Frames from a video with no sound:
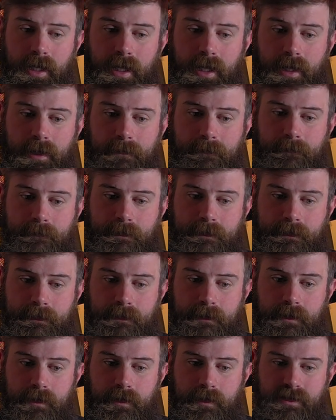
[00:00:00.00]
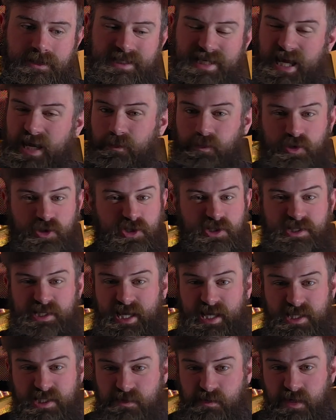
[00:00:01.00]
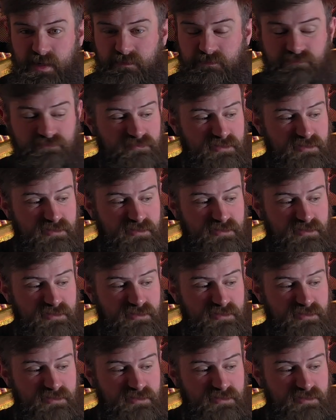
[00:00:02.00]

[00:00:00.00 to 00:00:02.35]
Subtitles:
Time was just against me.